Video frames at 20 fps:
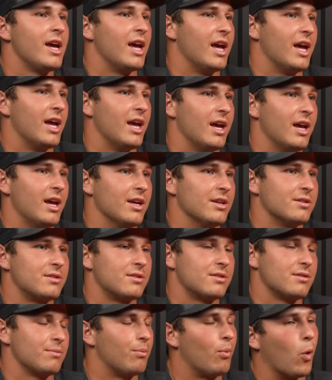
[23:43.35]

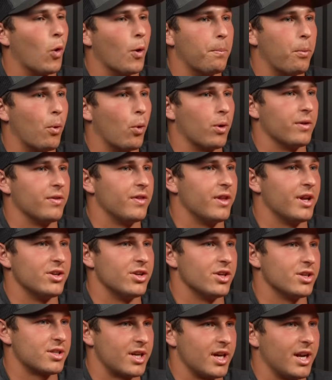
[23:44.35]
is more important than
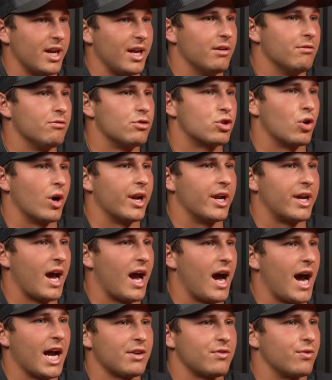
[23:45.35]
just getting straight
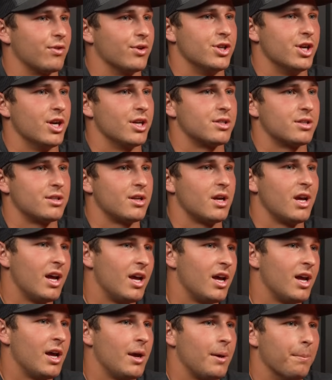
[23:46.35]
cash for just
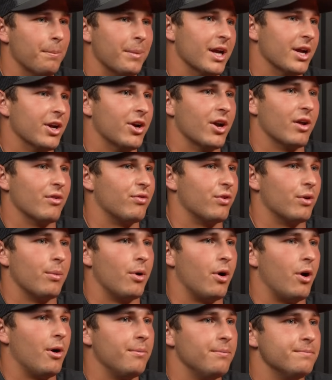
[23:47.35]
being good at
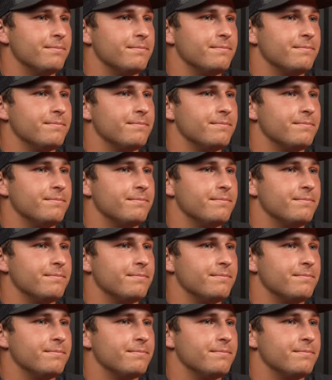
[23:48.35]
football.